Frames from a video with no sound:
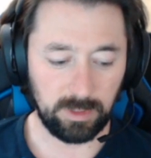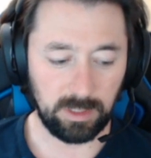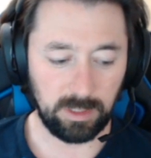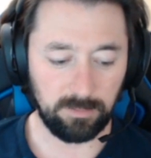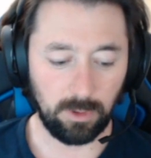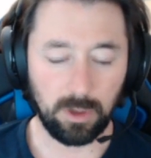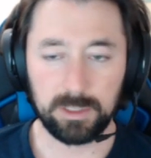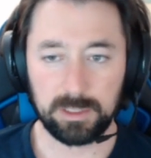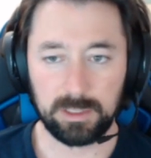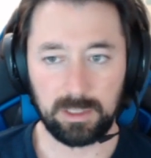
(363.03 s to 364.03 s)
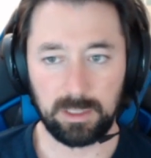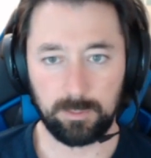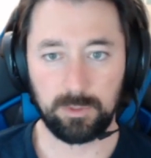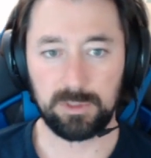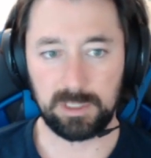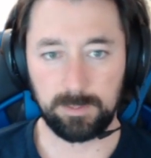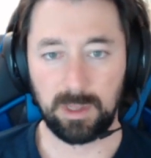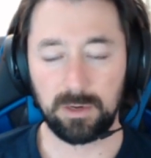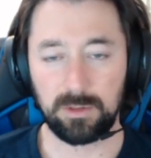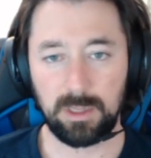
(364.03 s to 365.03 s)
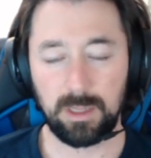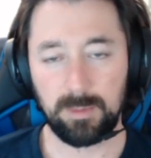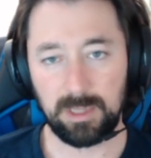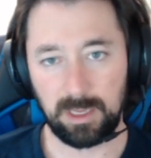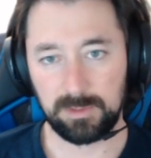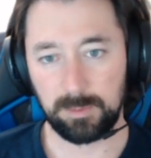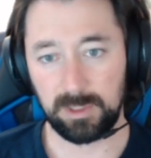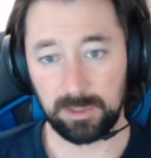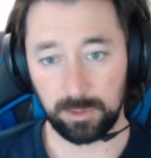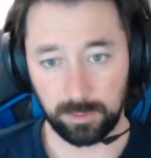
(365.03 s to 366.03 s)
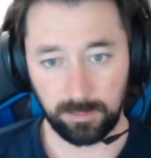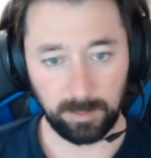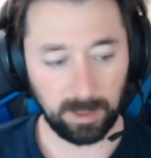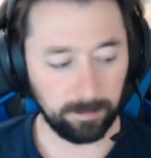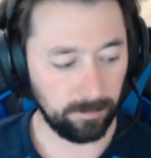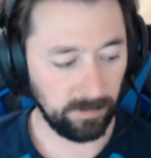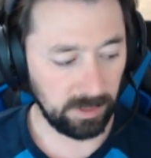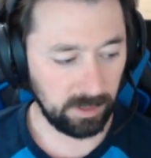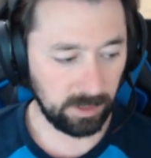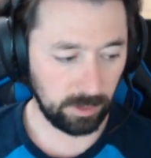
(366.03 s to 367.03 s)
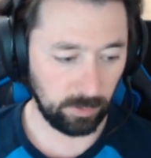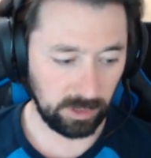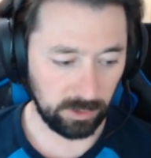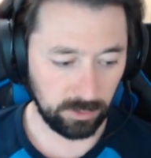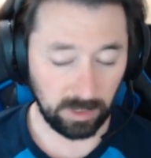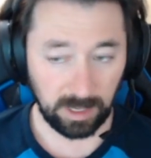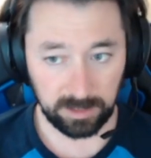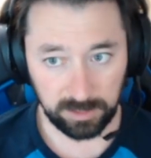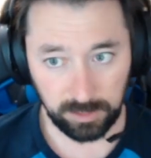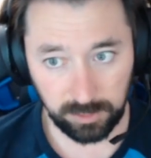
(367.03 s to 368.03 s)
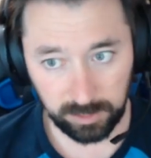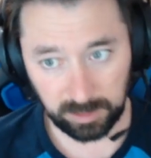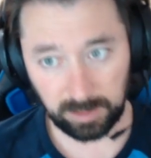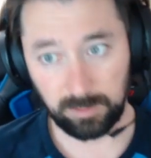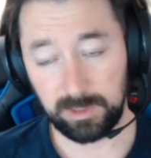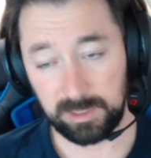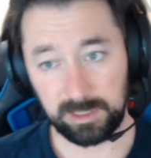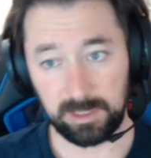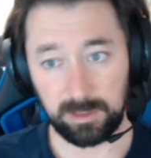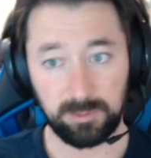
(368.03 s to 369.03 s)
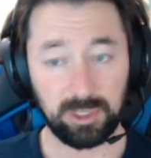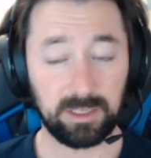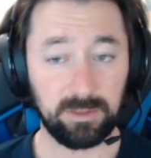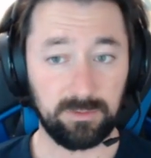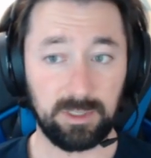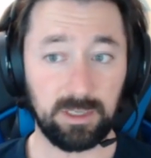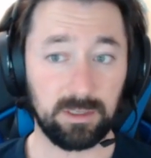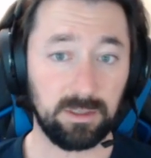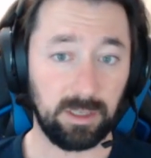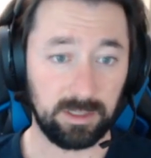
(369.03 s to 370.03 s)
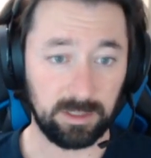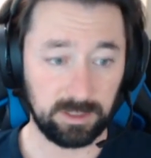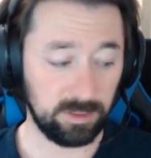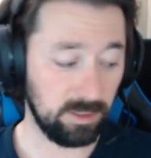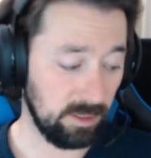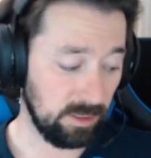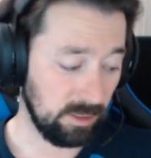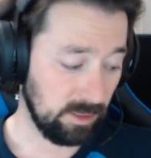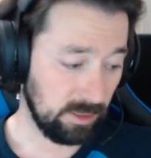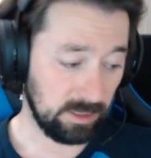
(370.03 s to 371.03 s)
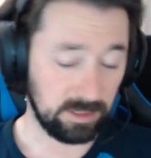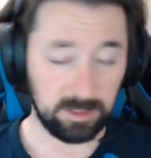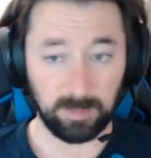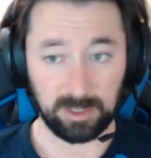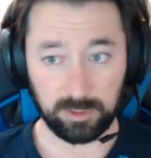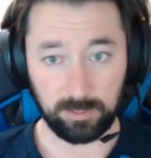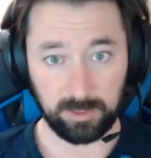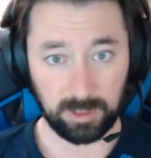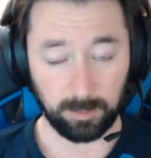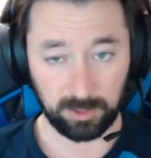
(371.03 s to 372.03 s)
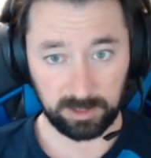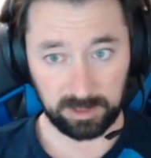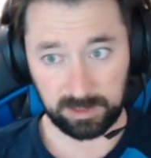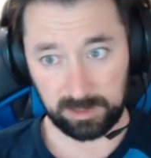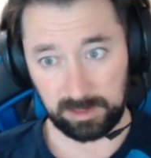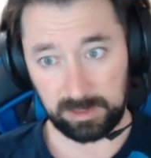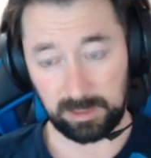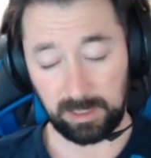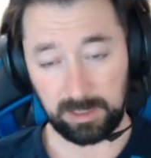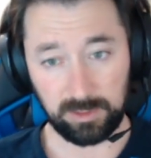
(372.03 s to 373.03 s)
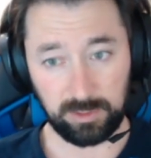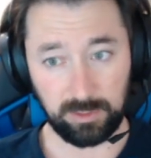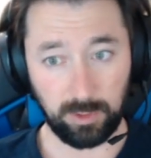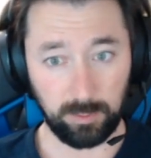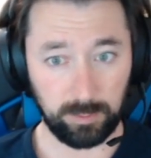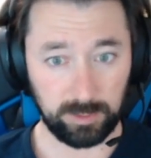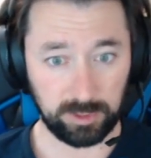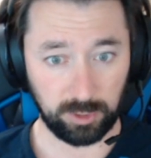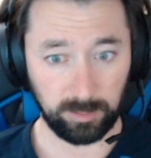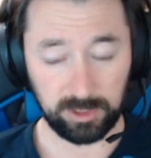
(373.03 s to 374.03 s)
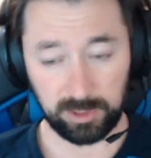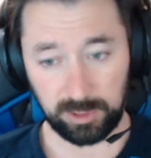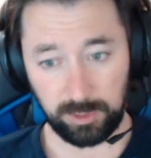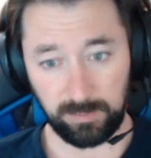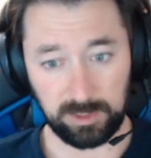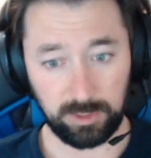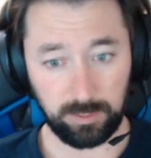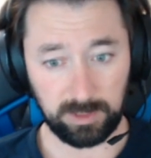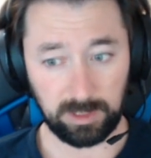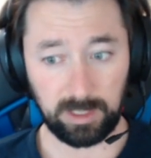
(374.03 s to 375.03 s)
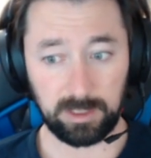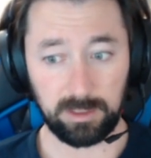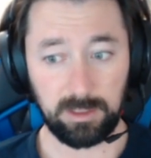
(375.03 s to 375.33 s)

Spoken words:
they've lost that the other person is better than them and they have something to learn from them. And the way that you do that is you just say, well, this is an objective thing. Like this is measured with numbers. It's like you go into a skirmish in a 2v2 and like